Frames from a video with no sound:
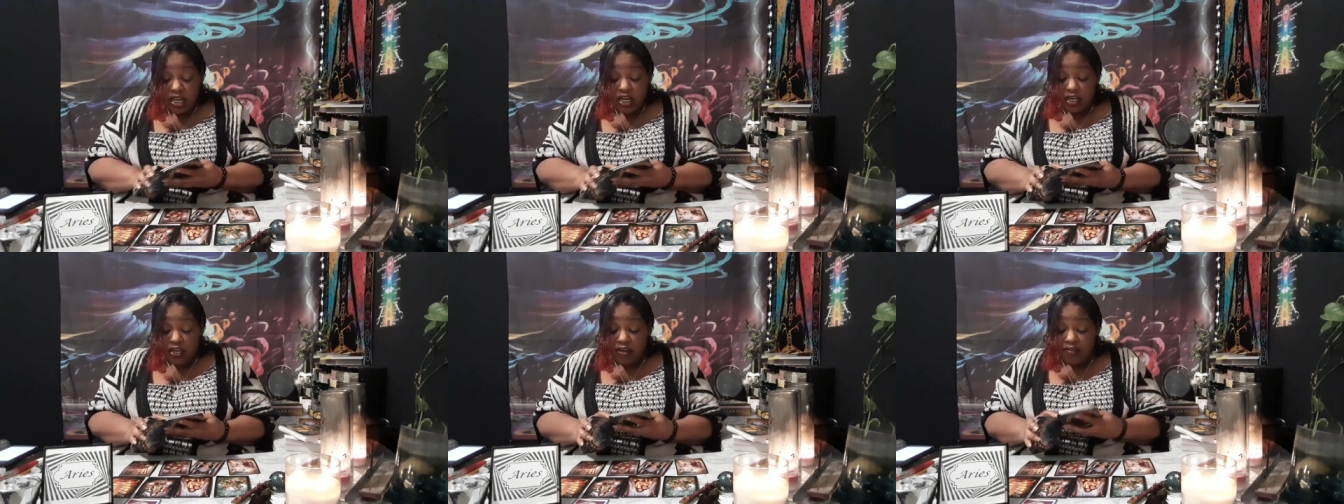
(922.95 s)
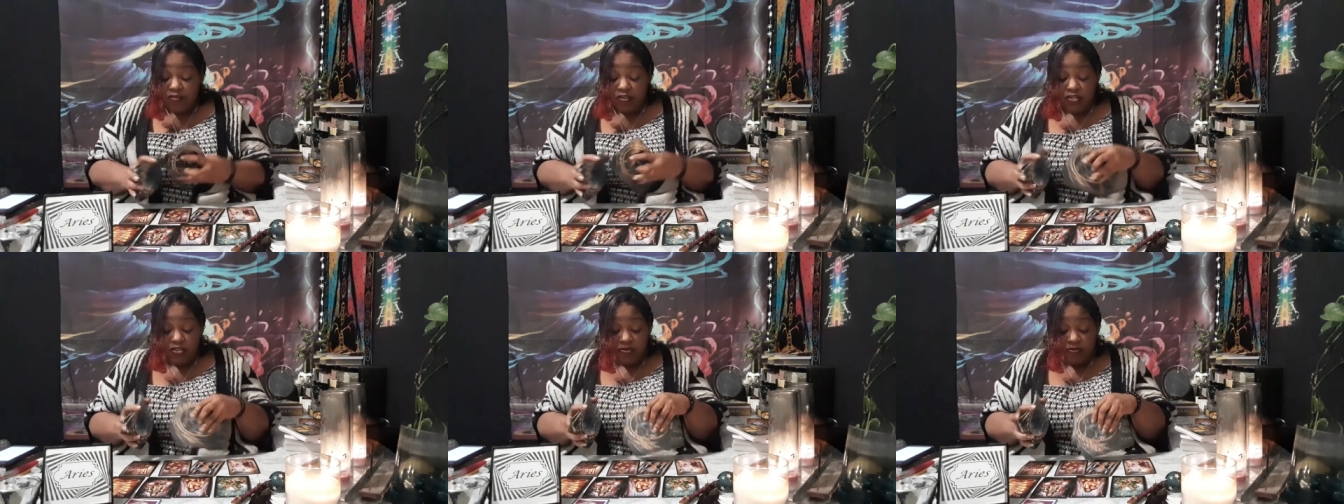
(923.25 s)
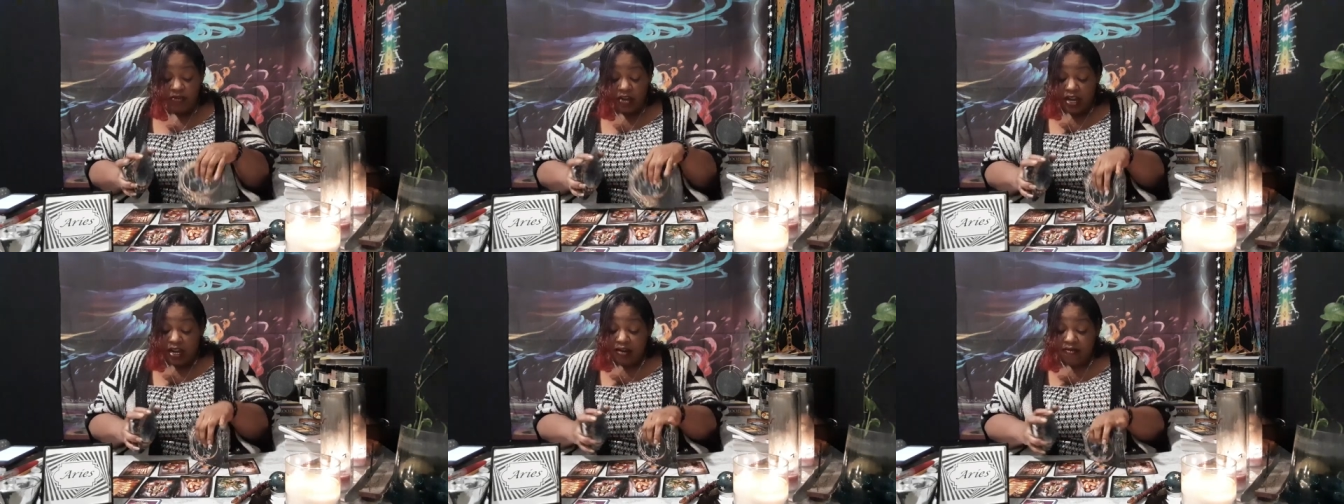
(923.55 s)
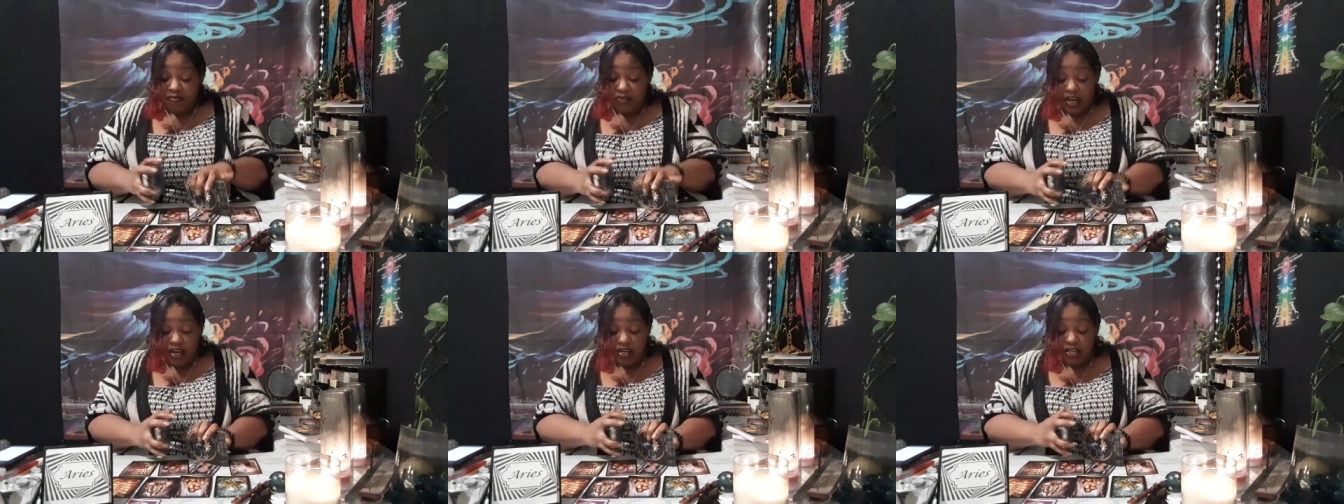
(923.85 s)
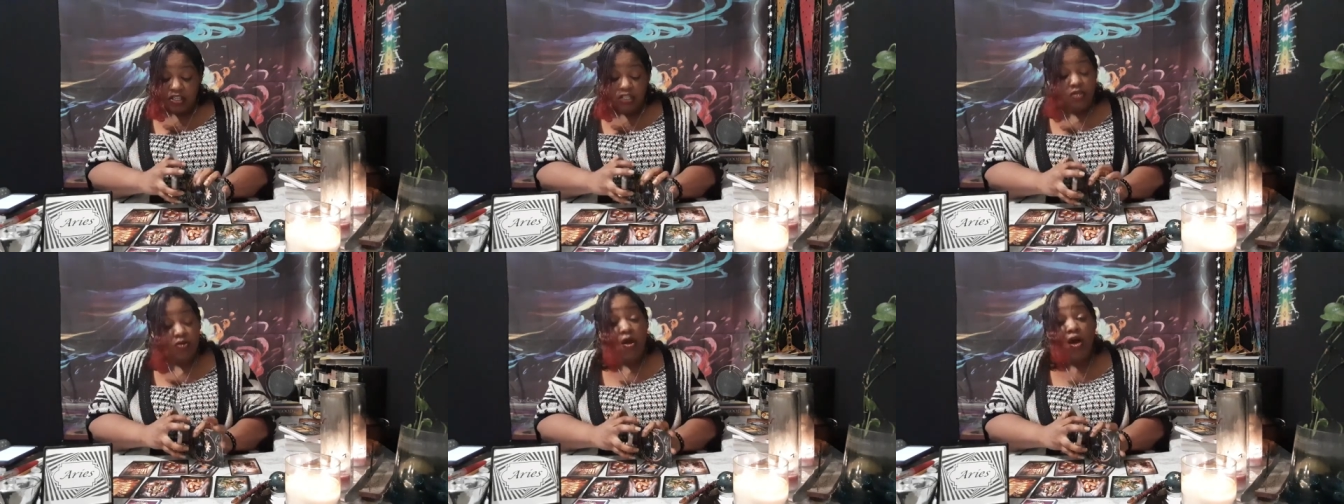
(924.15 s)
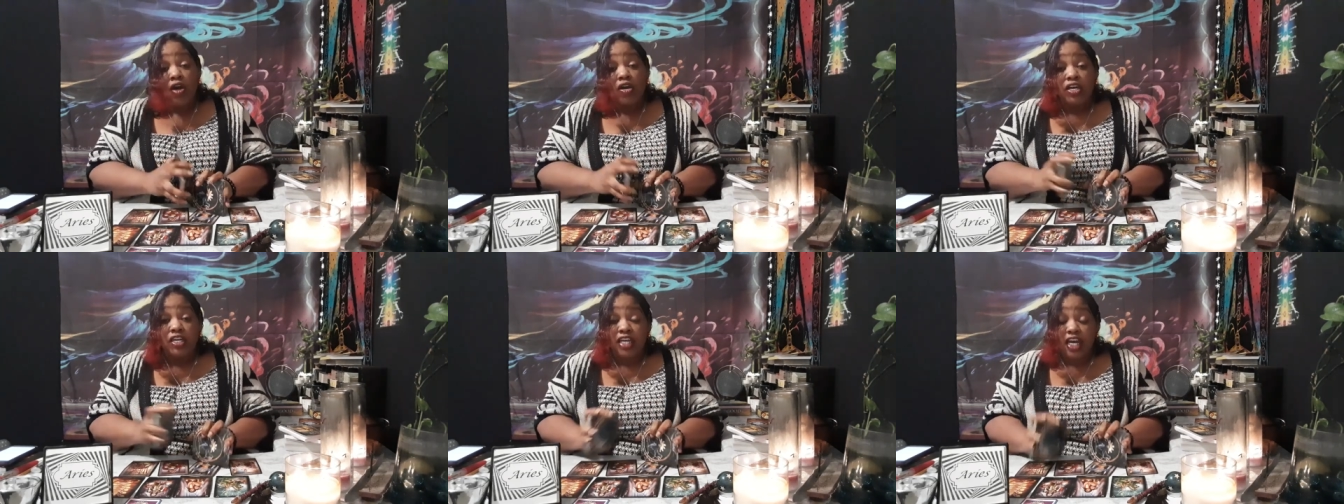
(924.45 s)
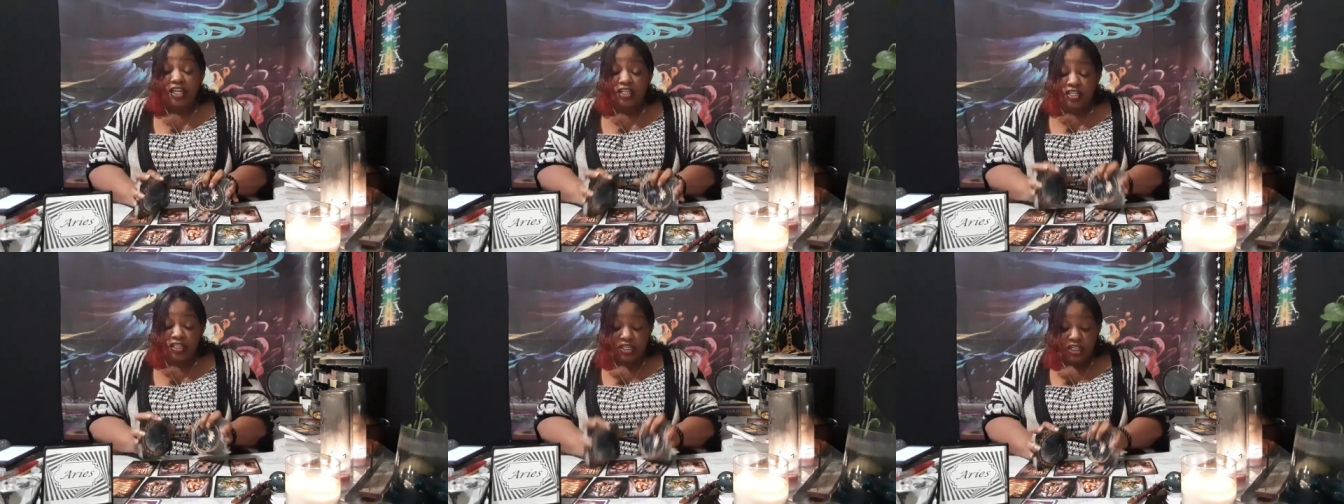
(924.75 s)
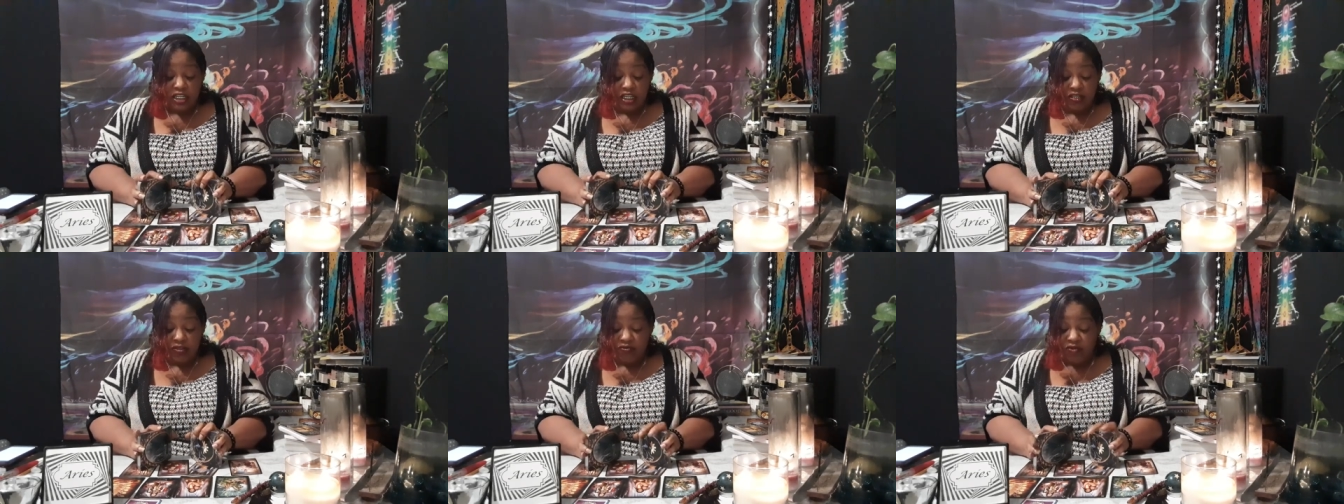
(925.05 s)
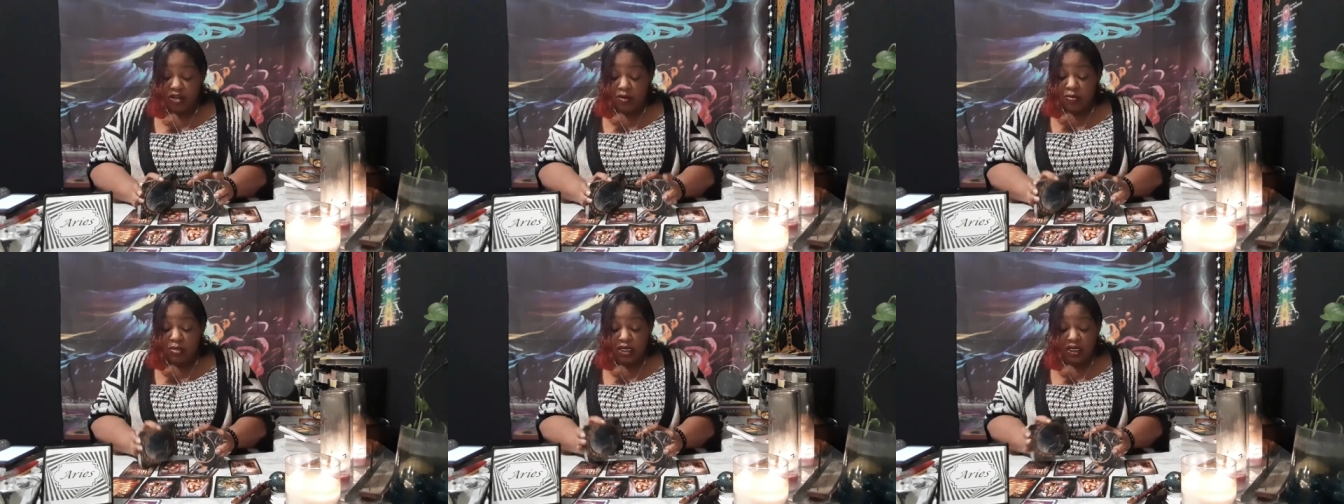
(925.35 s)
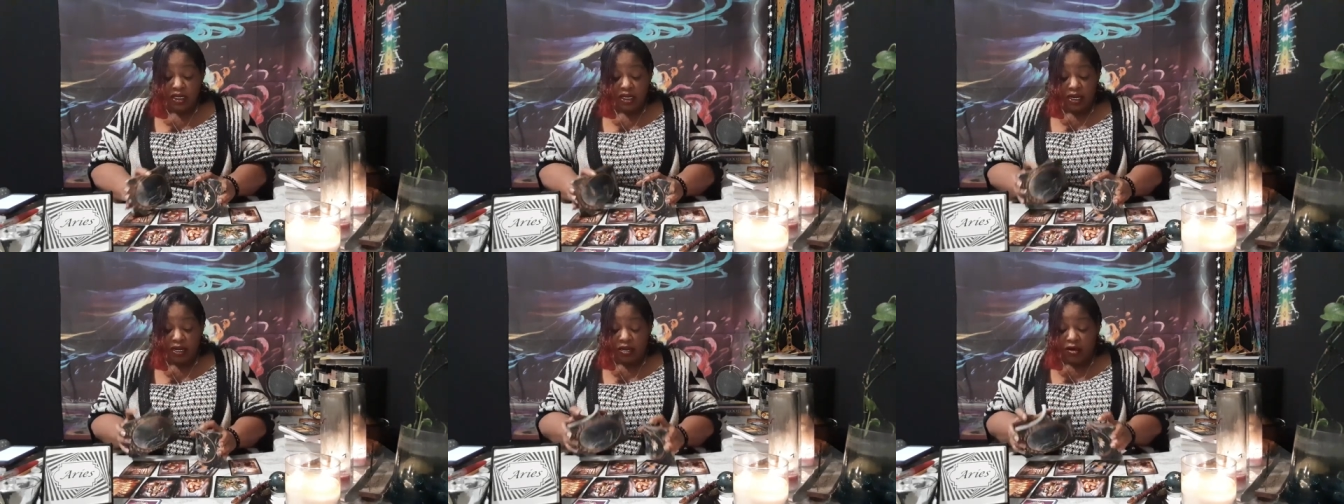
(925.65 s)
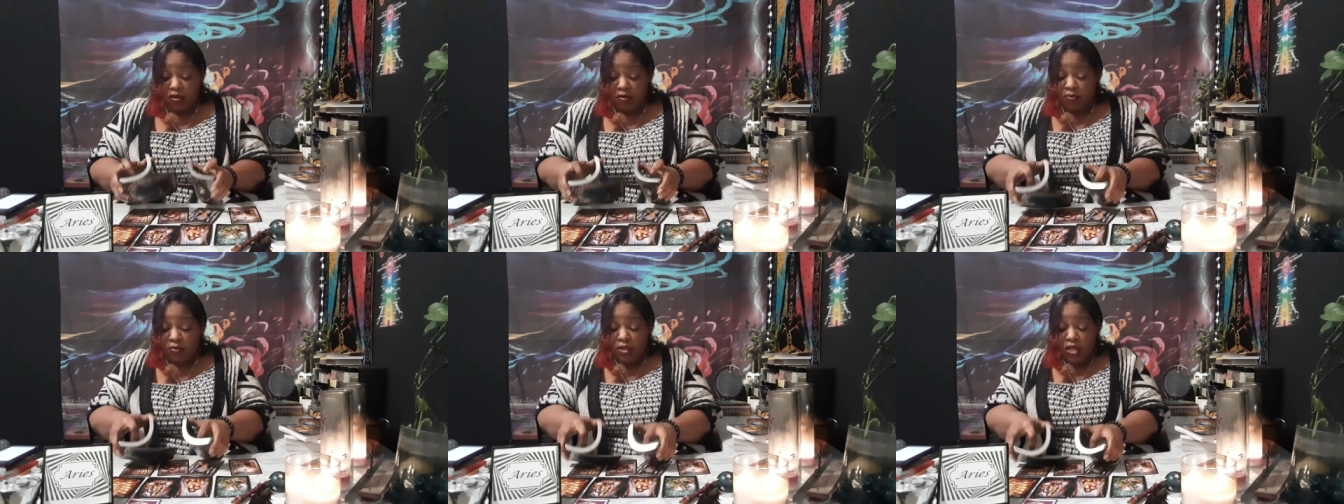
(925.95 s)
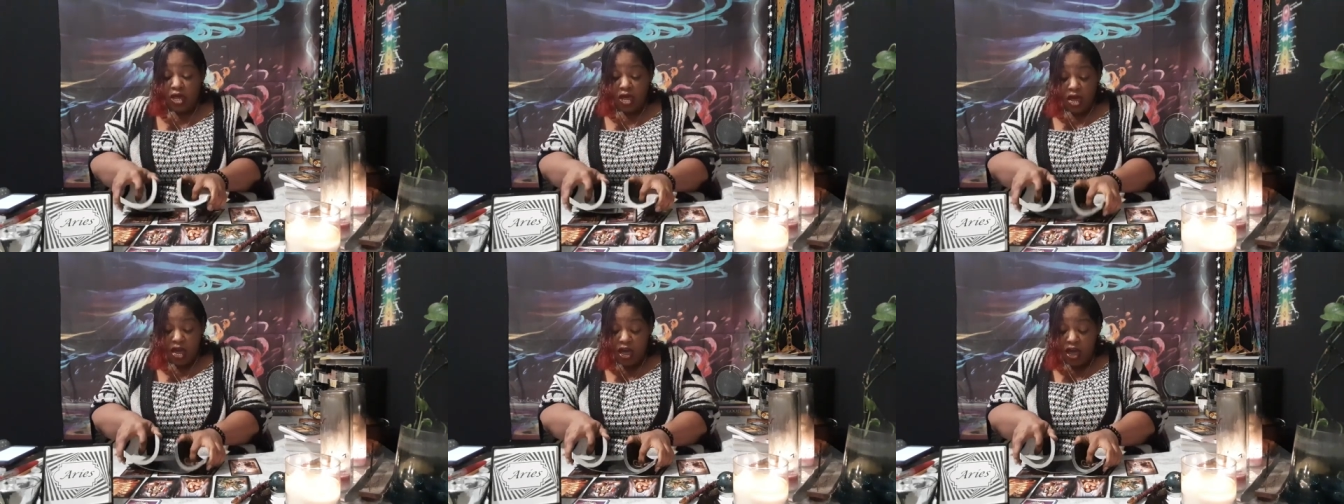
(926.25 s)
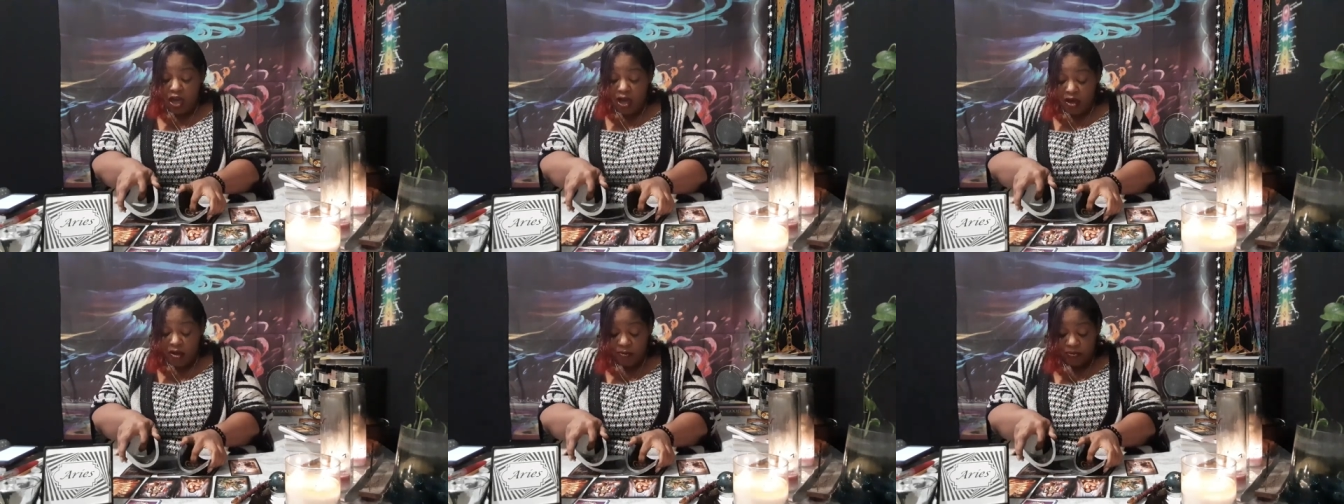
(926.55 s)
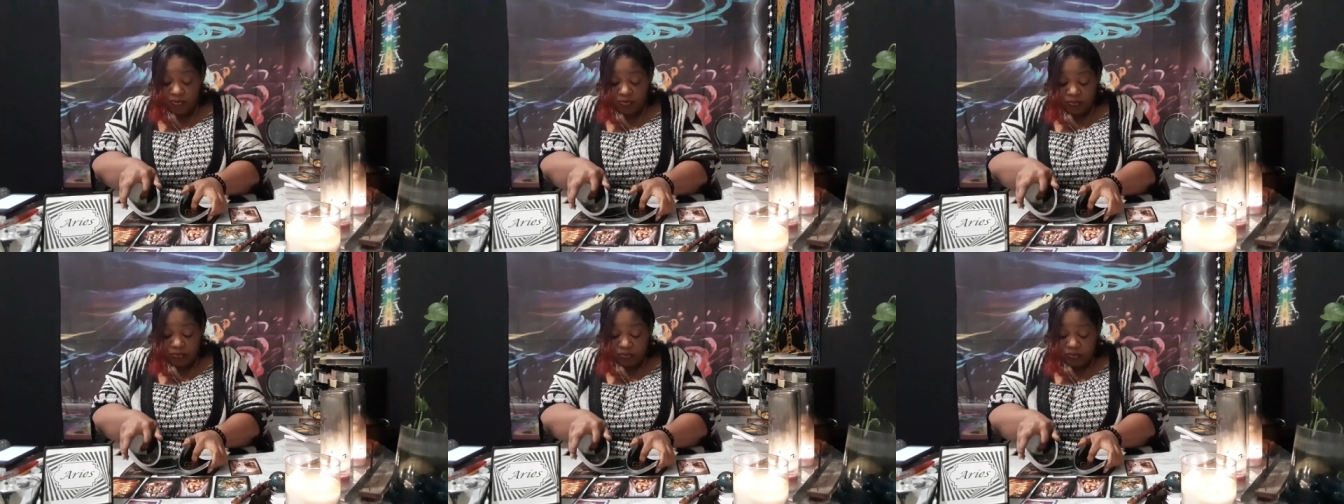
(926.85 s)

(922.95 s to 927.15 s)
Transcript: he feels a very, very strong connection to this feminine here. Um,